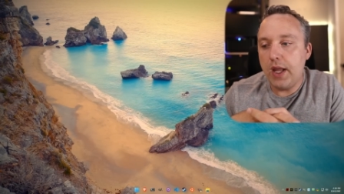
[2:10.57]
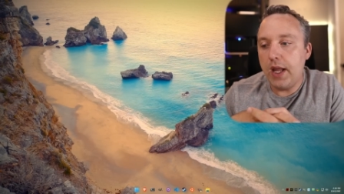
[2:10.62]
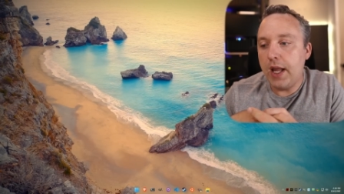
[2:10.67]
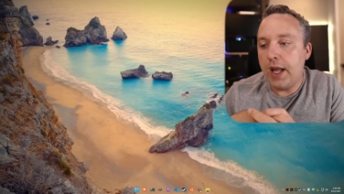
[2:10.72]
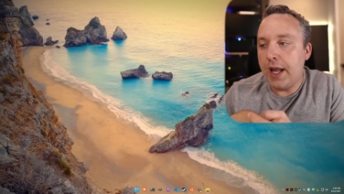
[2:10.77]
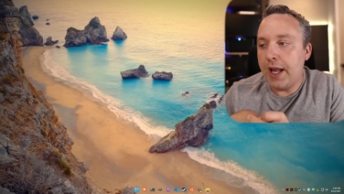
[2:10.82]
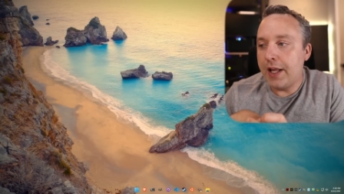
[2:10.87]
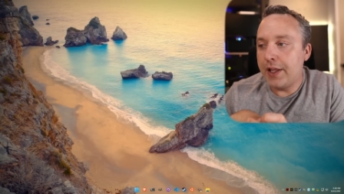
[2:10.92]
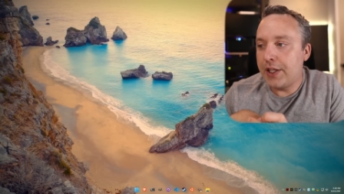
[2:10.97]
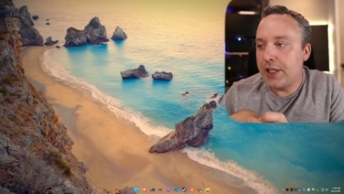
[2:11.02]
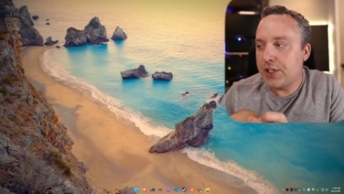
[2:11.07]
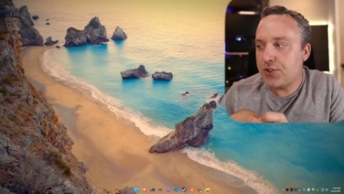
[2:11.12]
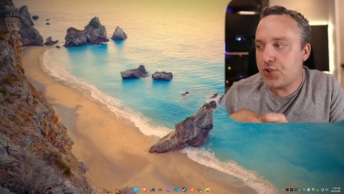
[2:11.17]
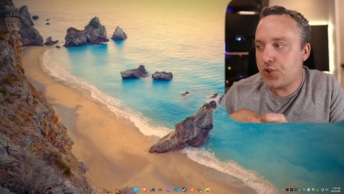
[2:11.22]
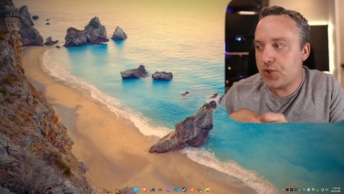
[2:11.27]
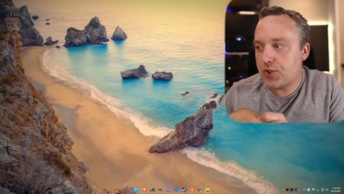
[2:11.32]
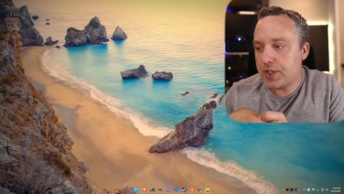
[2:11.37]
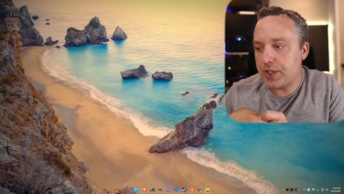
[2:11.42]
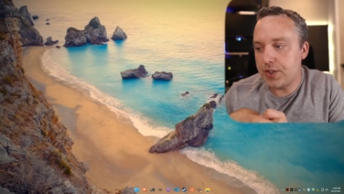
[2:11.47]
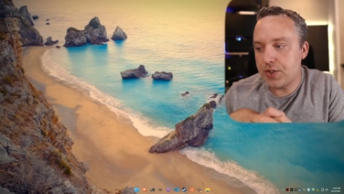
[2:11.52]
And
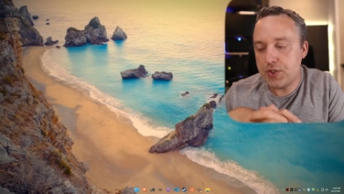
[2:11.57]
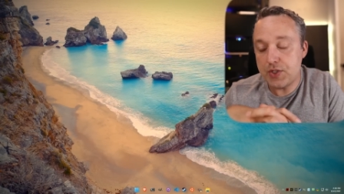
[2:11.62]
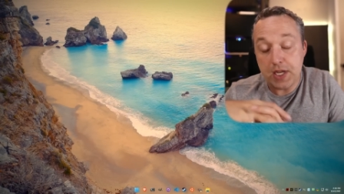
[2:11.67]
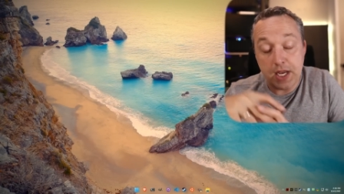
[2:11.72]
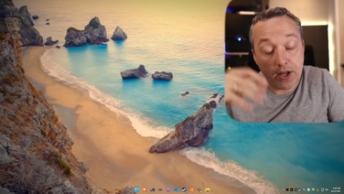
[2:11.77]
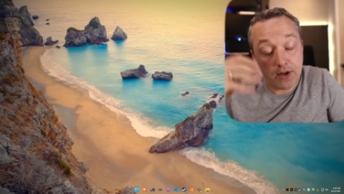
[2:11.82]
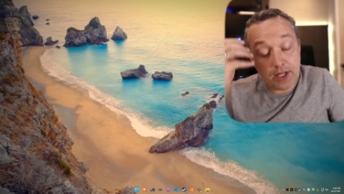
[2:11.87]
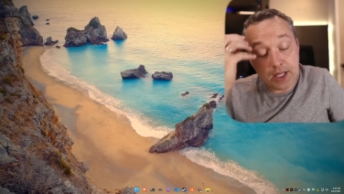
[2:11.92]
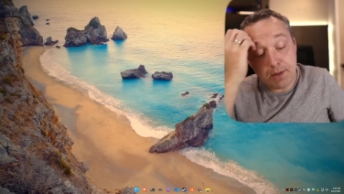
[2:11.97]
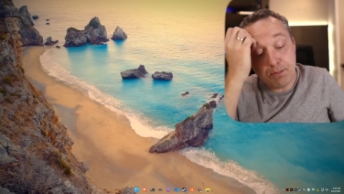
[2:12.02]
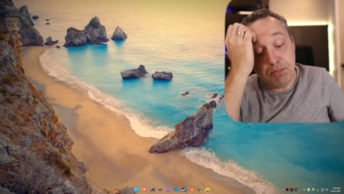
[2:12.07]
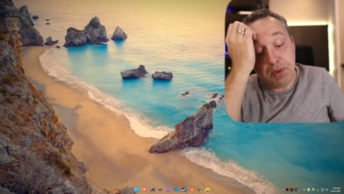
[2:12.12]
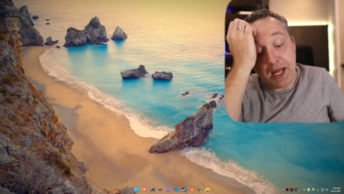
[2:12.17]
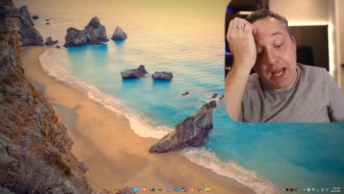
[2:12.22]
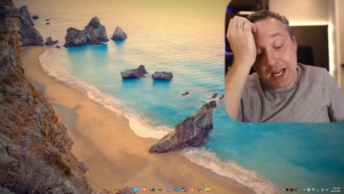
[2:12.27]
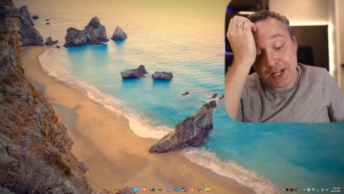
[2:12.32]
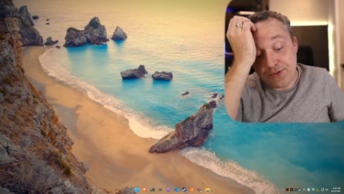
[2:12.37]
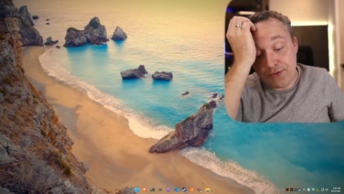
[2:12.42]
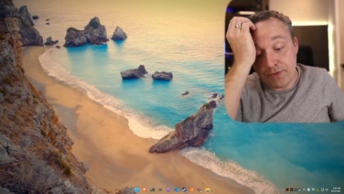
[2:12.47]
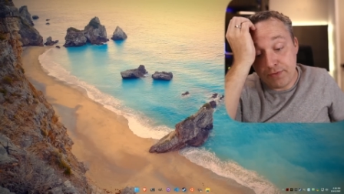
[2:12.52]
this is going to sound like
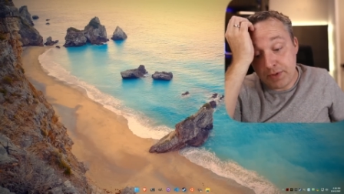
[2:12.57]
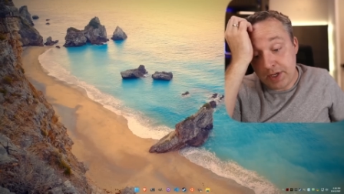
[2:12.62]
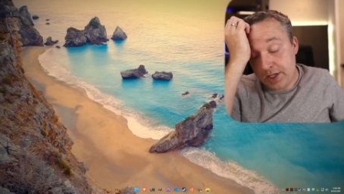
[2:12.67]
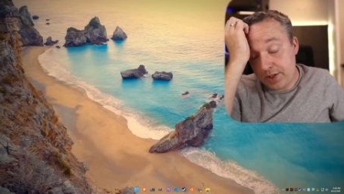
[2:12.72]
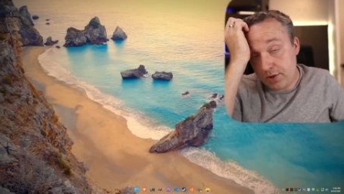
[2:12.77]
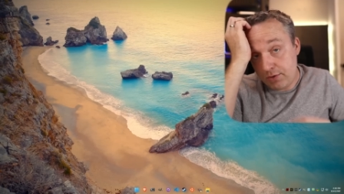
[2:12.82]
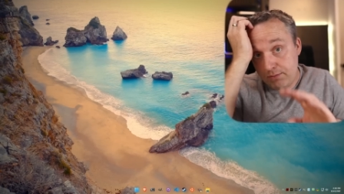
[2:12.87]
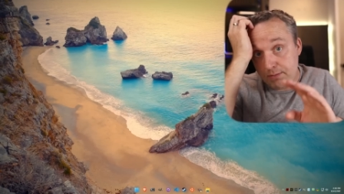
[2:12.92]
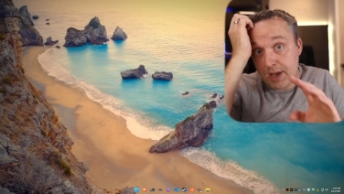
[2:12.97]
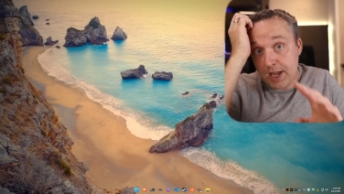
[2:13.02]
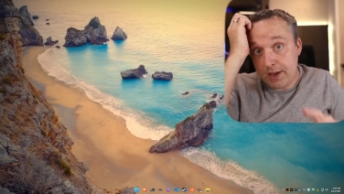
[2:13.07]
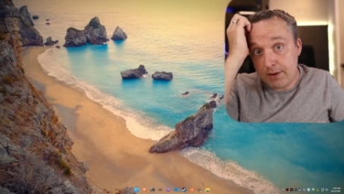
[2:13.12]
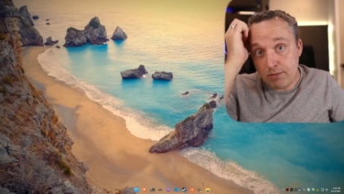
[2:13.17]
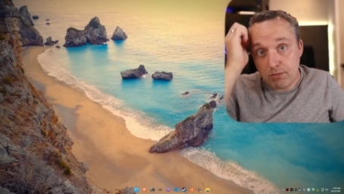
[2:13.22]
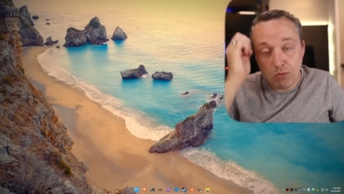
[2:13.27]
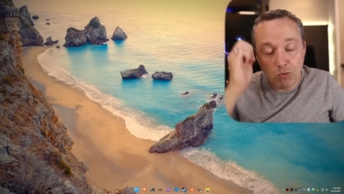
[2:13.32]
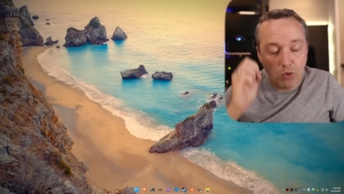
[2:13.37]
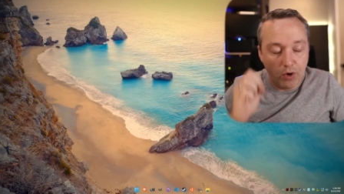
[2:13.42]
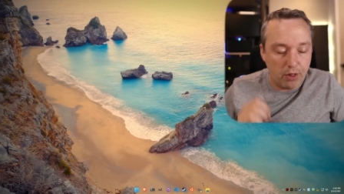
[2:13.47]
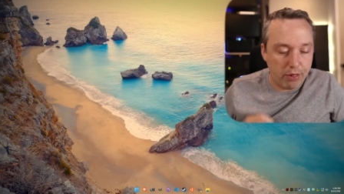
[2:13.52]
blasphemy, and you
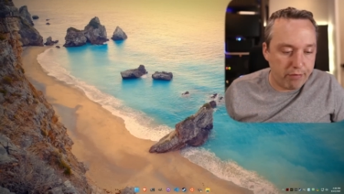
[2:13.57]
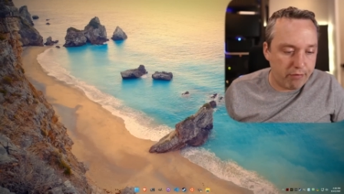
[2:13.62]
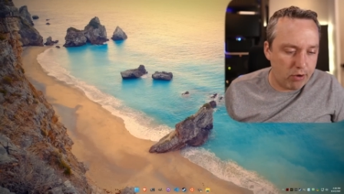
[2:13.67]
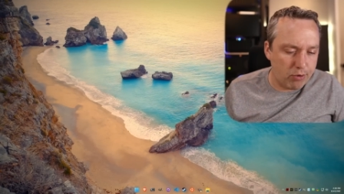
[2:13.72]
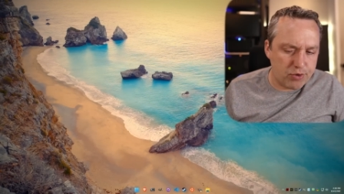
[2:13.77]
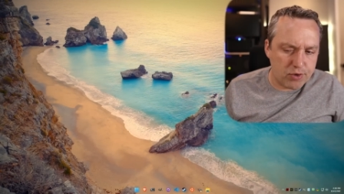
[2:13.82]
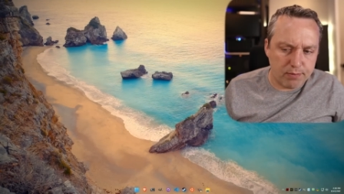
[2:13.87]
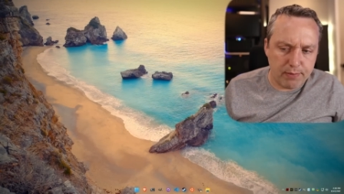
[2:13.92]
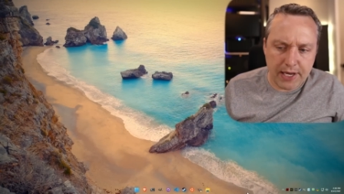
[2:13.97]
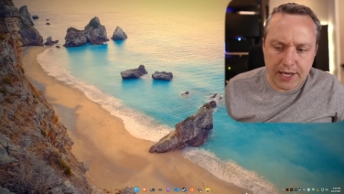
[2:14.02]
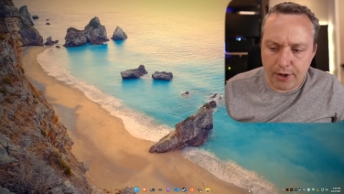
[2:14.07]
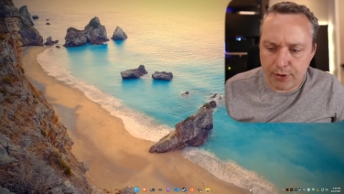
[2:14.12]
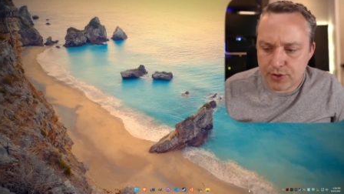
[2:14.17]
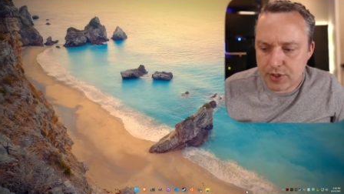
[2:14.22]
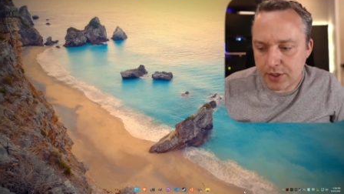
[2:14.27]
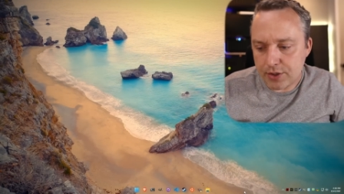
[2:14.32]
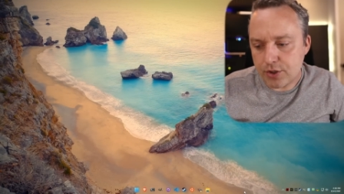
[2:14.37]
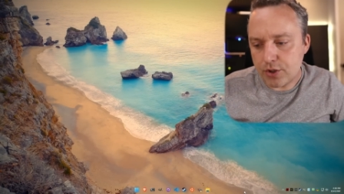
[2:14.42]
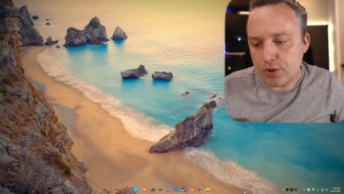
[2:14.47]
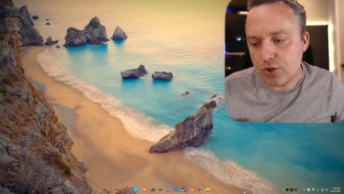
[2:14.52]
may want to throw
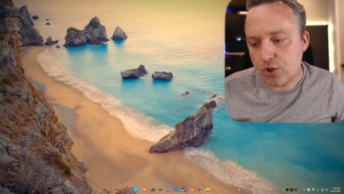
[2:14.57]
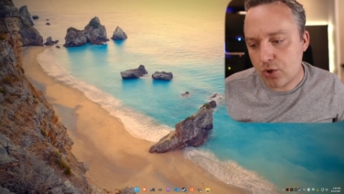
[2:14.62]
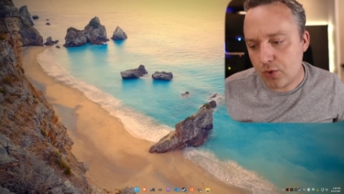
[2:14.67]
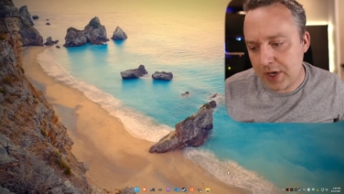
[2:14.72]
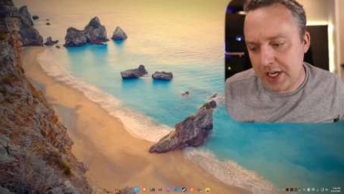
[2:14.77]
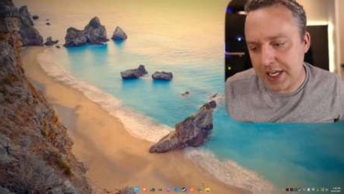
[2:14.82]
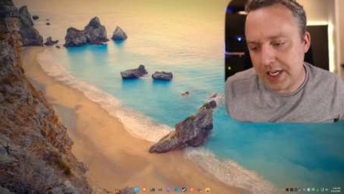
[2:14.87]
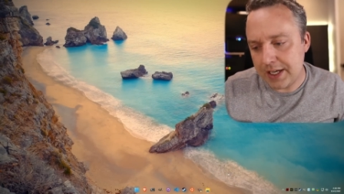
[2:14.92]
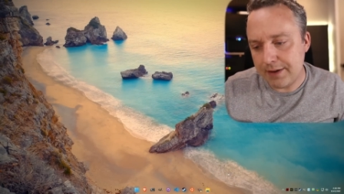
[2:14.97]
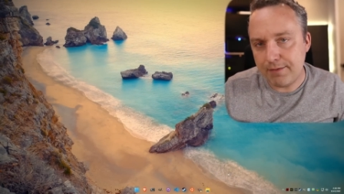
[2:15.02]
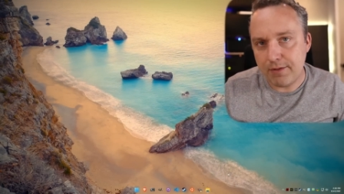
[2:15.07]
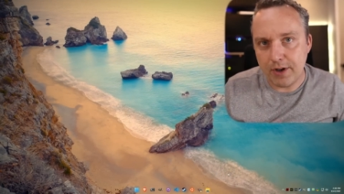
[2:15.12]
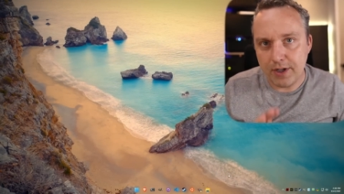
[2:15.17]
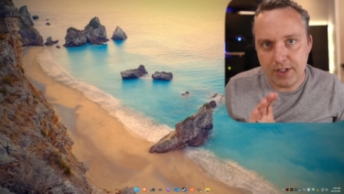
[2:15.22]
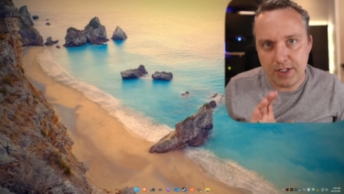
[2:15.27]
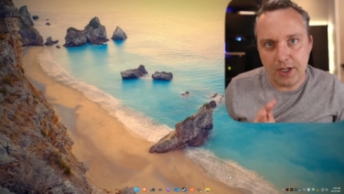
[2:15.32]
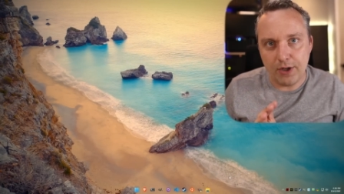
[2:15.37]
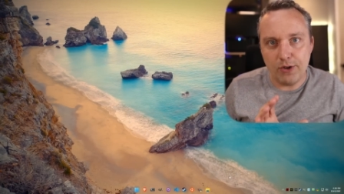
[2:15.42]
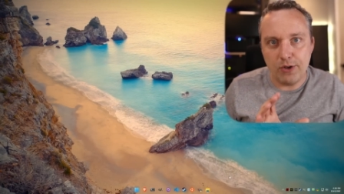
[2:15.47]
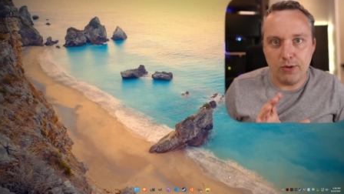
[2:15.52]
tomatoes at your screen after I
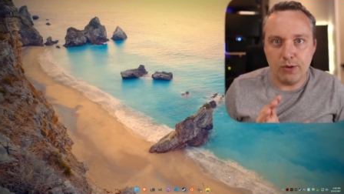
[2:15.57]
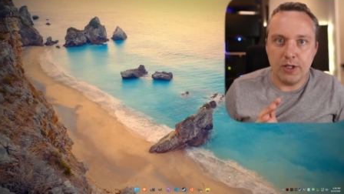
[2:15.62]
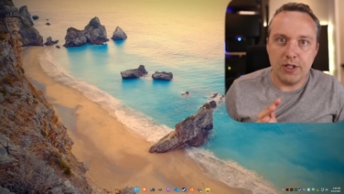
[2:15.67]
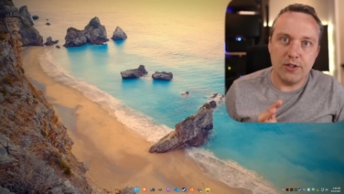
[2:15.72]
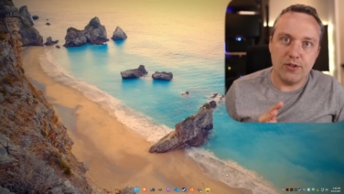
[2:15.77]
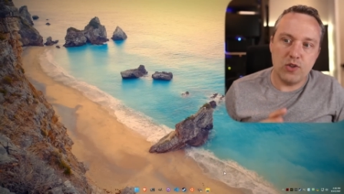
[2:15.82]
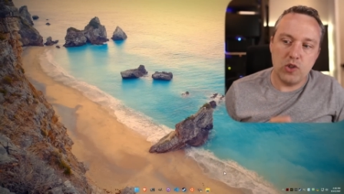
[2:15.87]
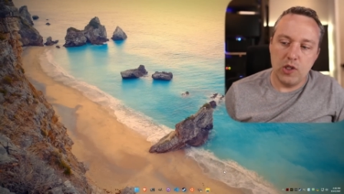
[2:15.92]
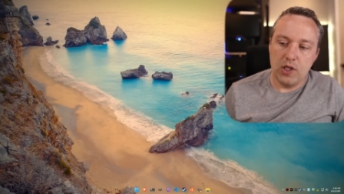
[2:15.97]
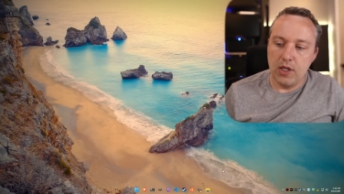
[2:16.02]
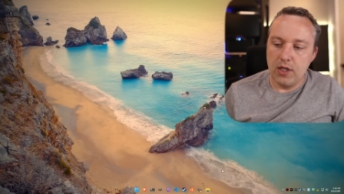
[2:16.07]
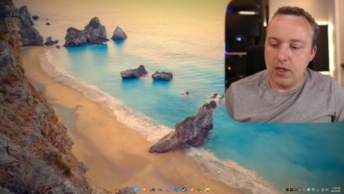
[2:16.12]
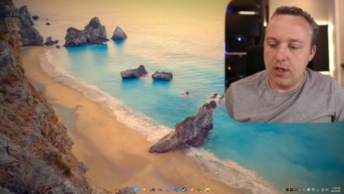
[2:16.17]
tell you this.